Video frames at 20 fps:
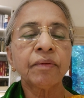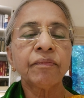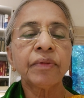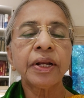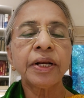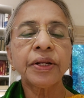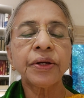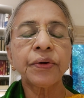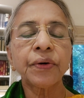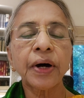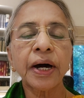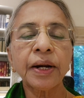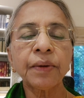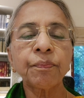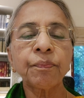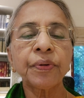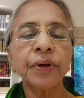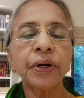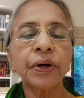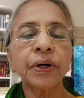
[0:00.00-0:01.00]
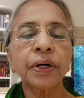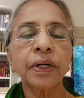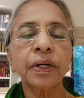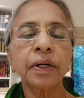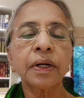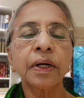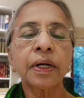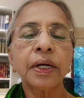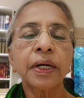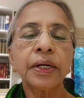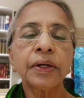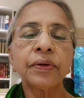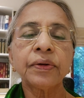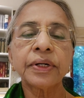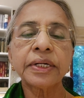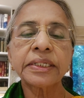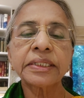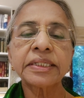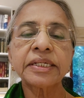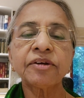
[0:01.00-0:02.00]
When you are pure,
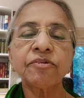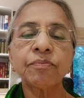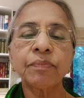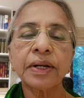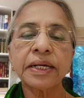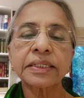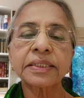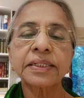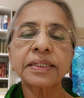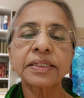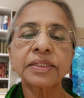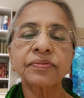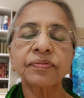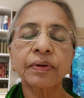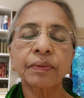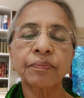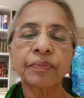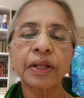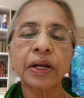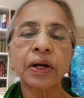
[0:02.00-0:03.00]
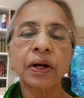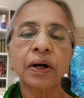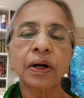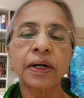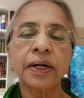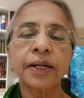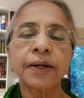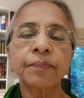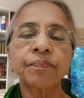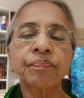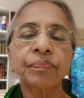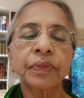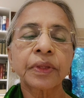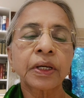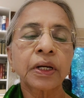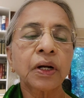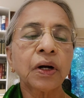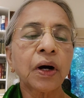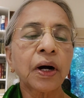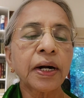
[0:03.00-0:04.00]
you'll receive blessings from the Lord.
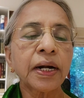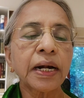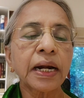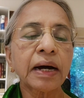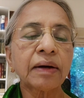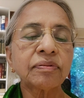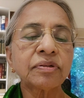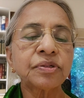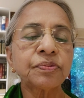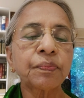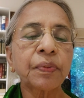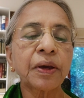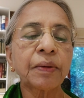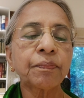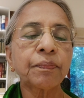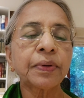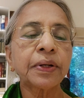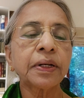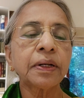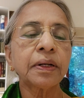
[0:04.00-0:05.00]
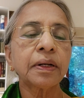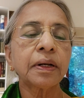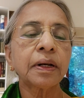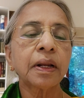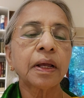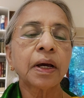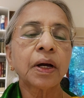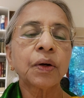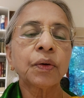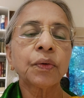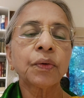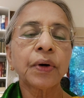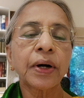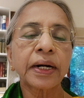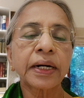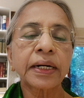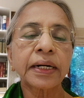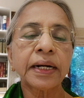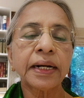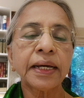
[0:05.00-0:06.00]
God loves people who
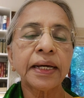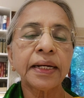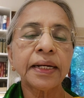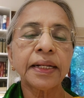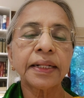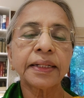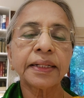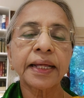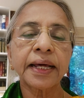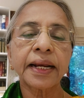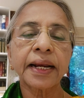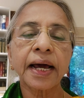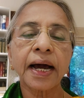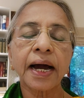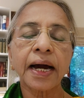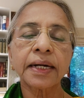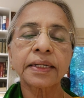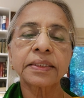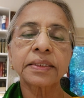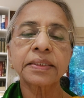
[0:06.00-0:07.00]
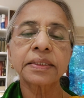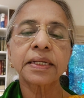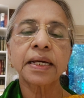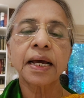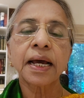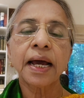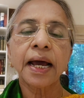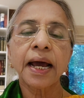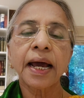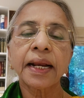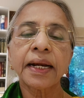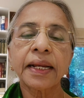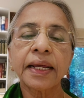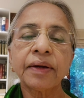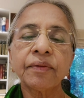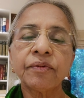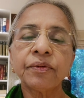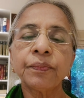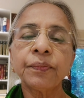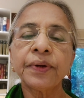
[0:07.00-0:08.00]
are clean in their hearts and
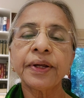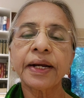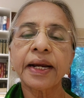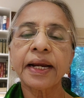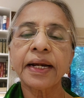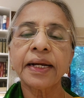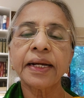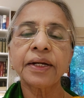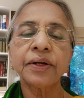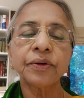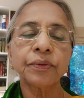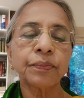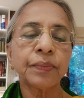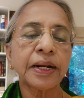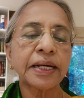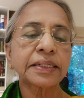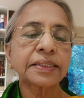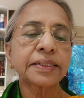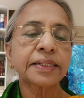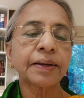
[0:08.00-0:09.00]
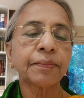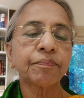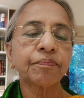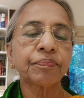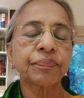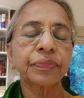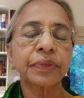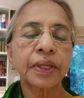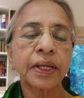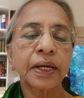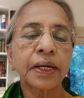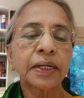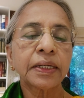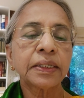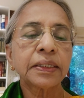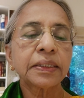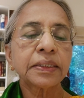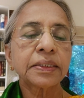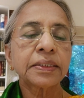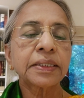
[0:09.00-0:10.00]
he would be ready to bless them.
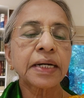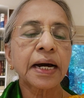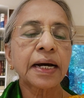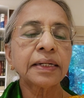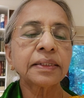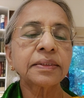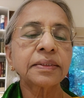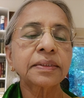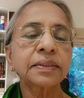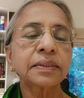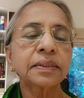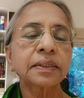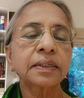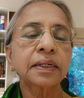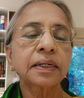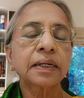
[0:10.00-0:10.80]
Charles